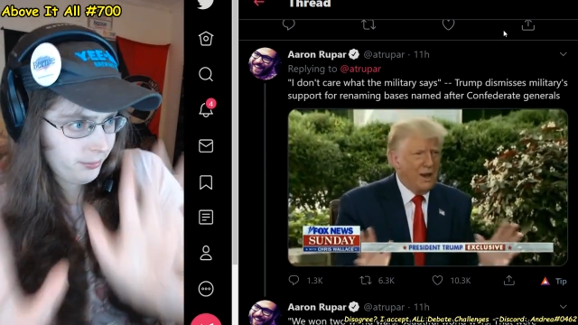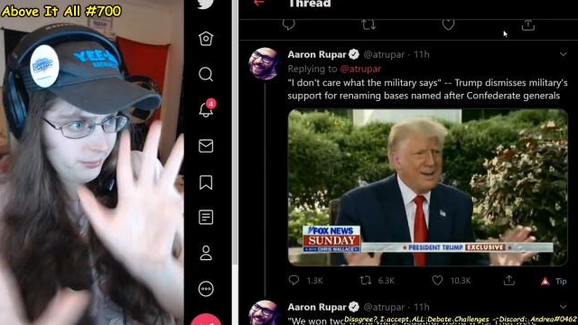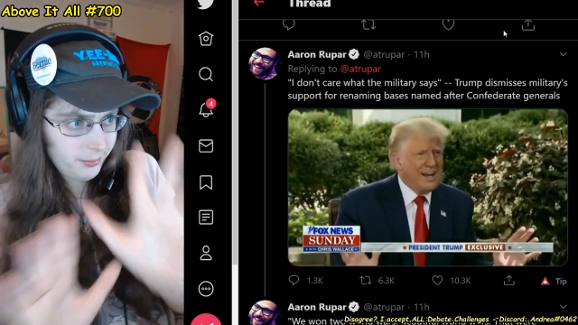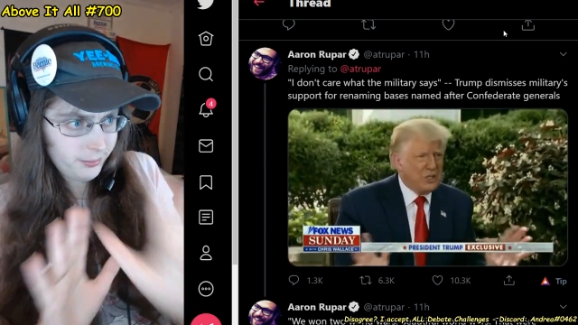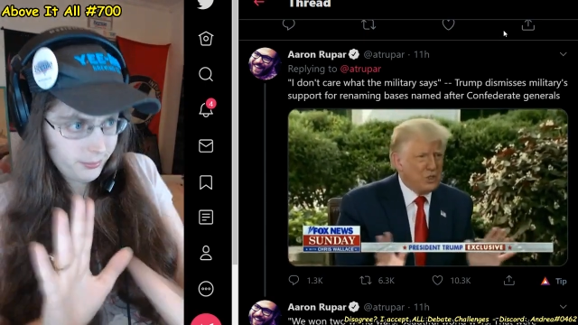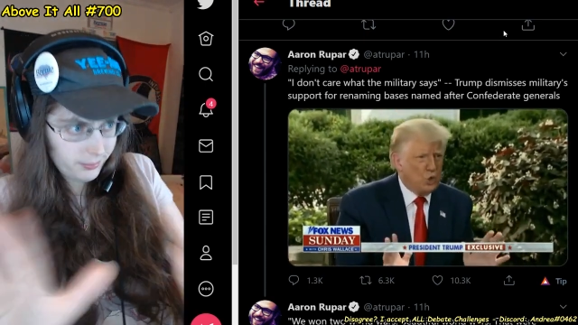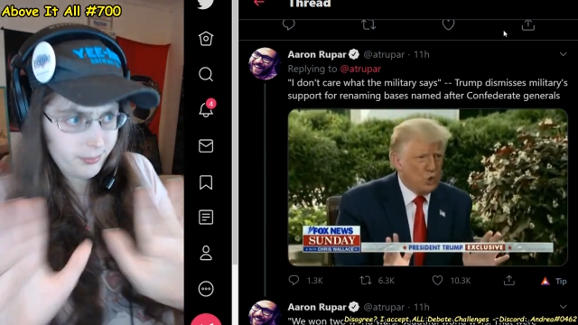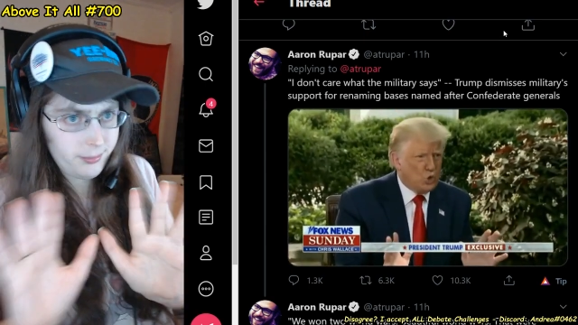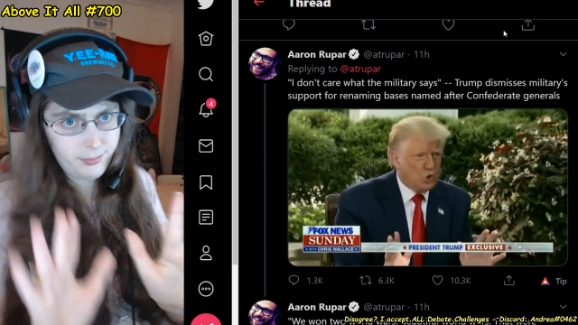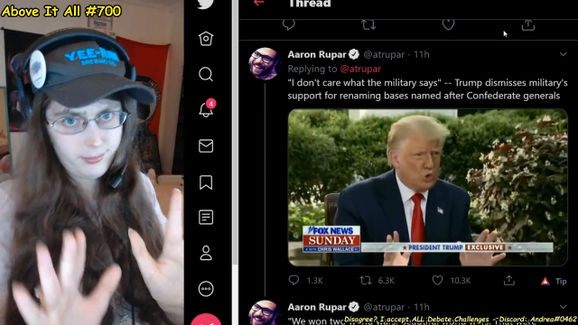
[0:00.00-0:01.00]
Speaker 1: I got
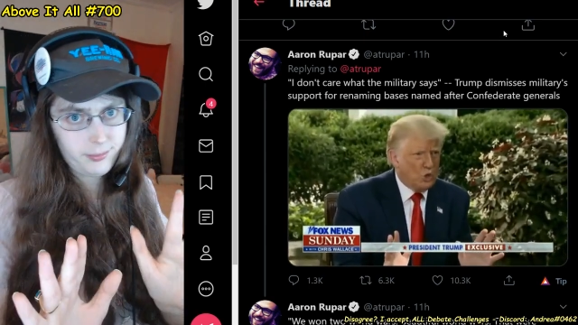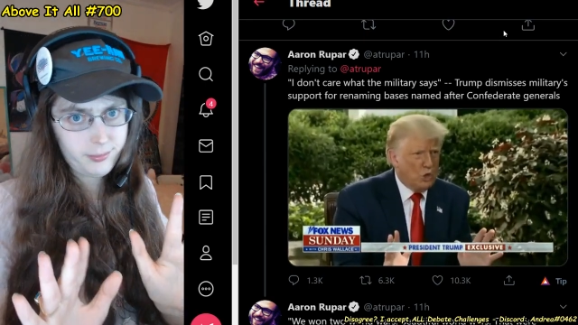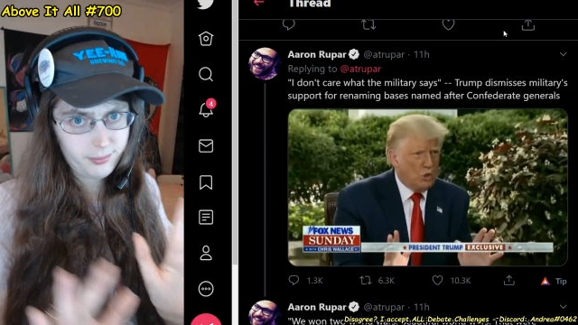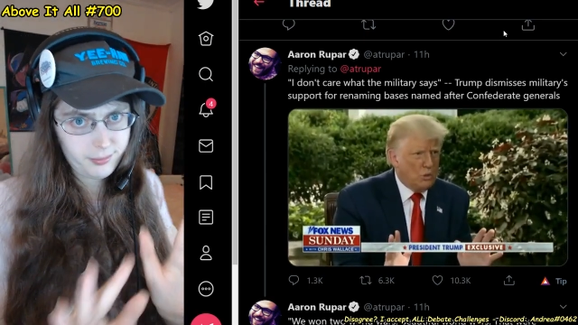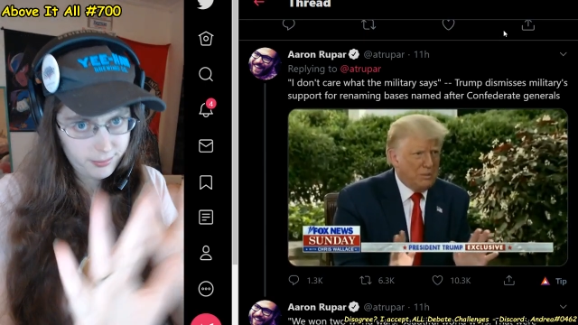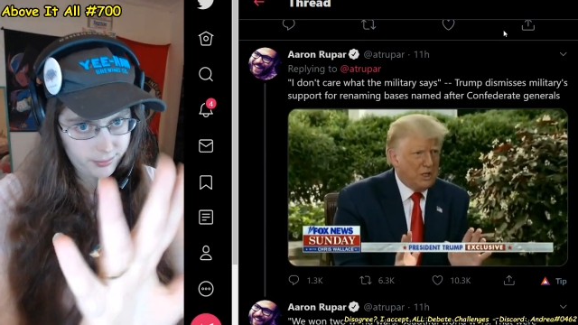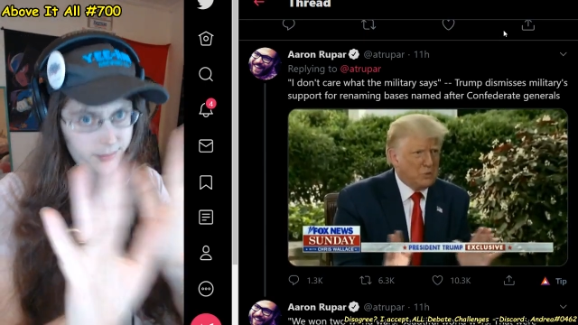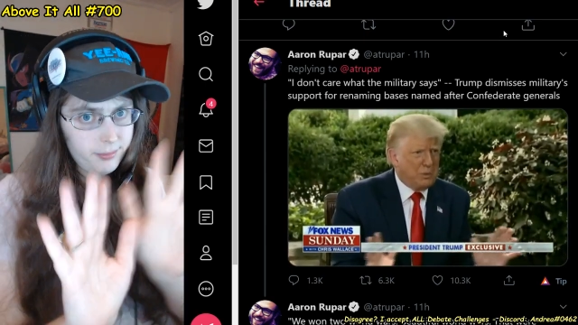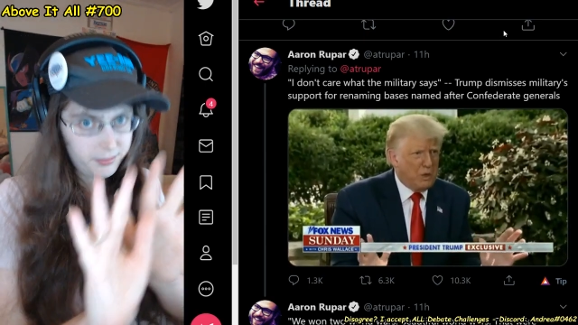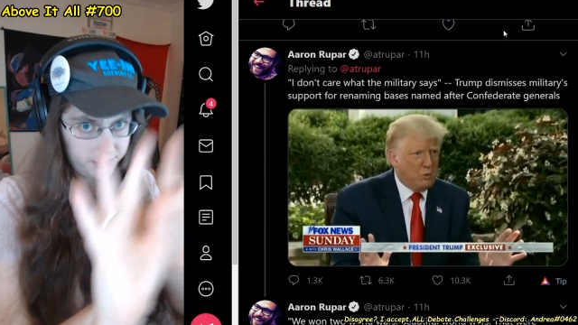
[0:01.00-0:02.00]
soldiers, the
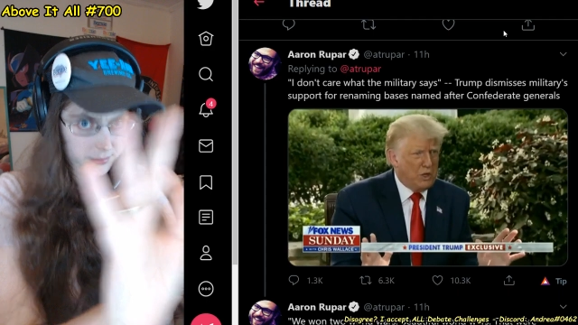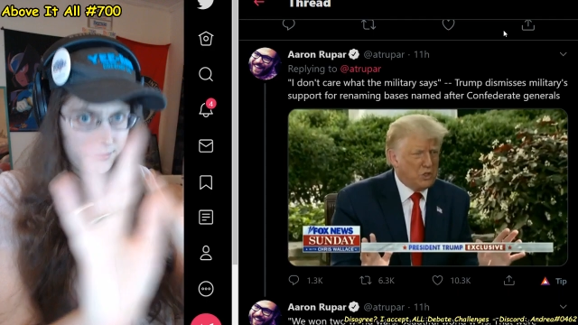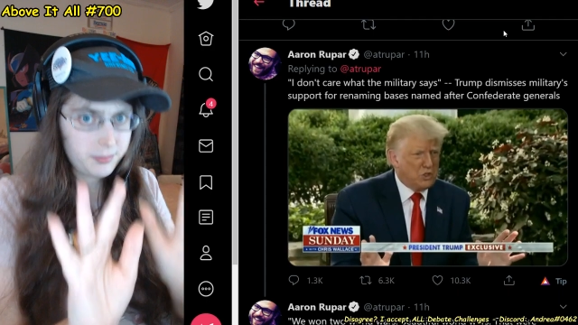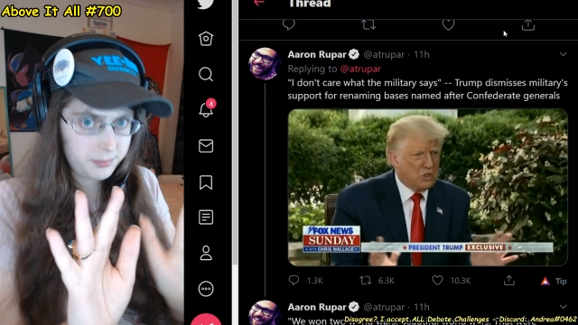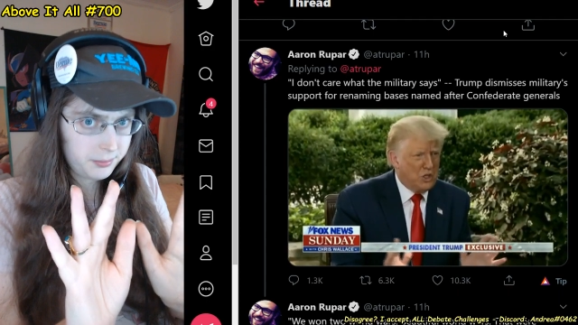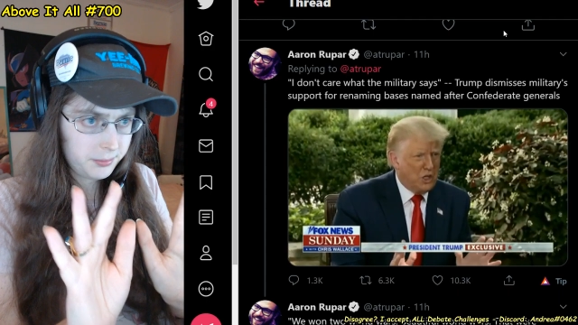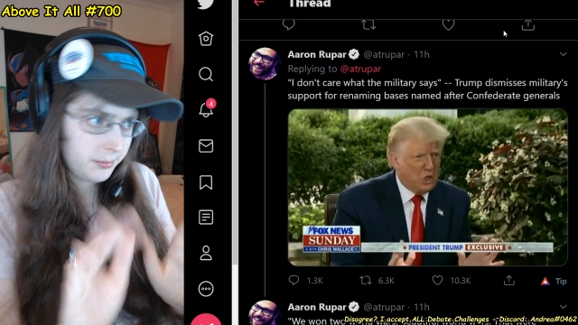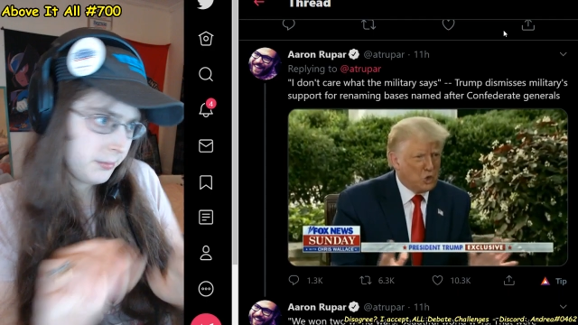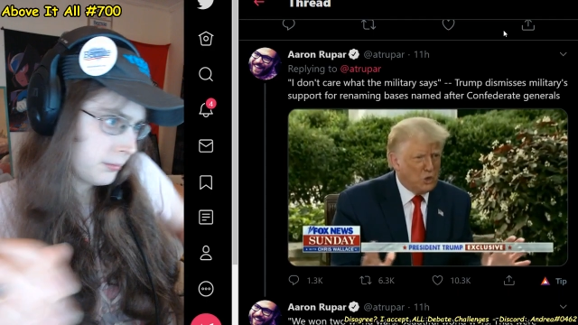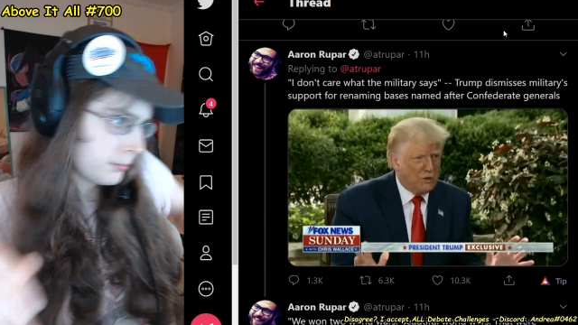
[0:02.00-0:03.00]
biggest pay raises in the history